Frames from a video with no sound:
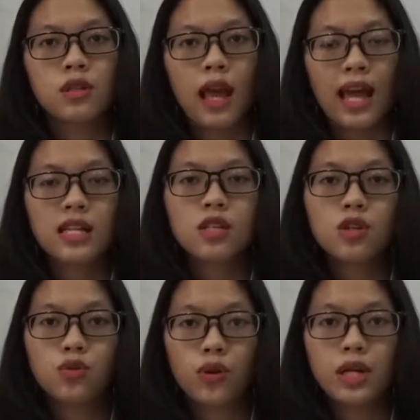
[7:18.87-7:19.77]

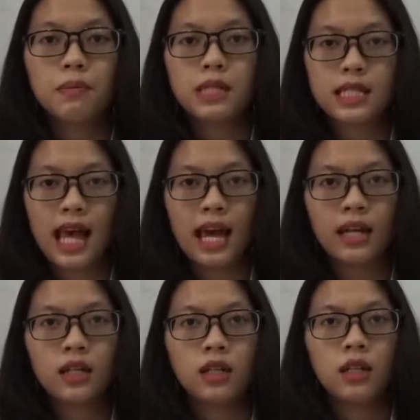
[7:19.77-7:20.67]

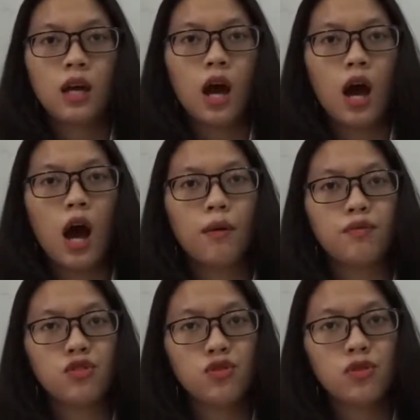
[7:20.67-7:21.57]
83% of
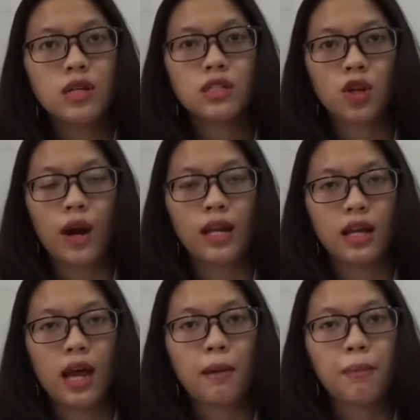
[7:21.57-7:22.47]
US credit
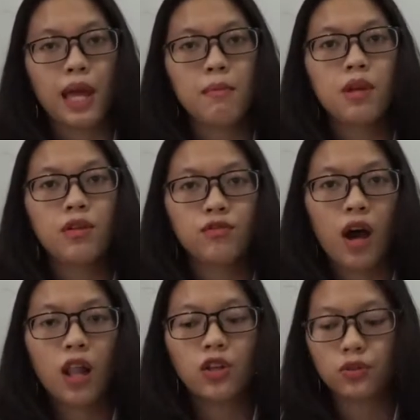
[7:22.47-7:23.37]
card payment
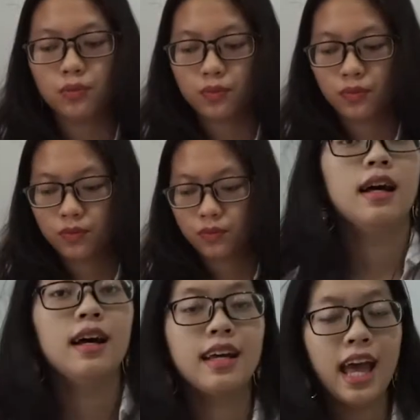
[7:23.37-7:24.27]
volume.
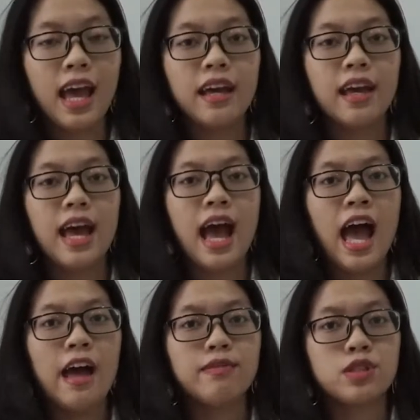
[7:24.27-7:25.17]
Okay, I
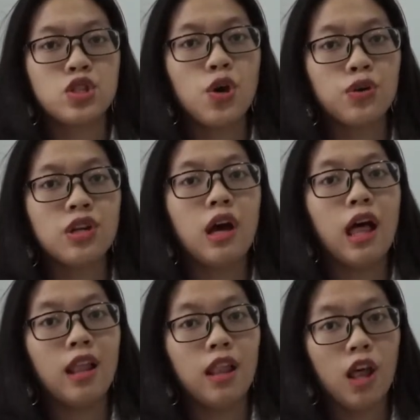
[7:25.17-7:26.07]
have told you a
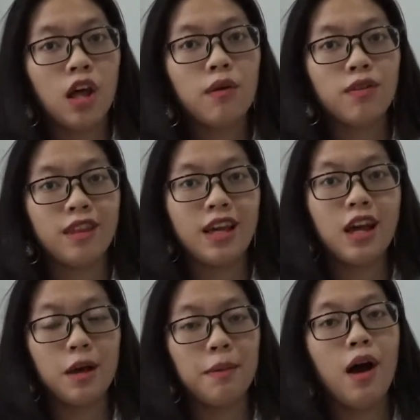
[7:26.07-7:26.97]
lot of things
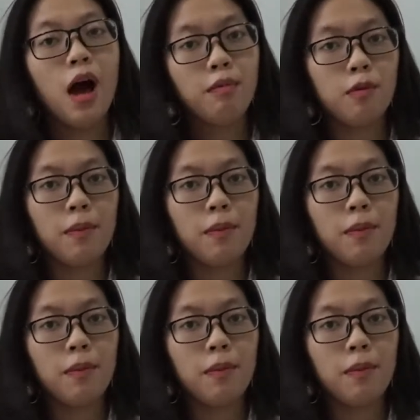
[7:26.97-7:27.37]
about Apple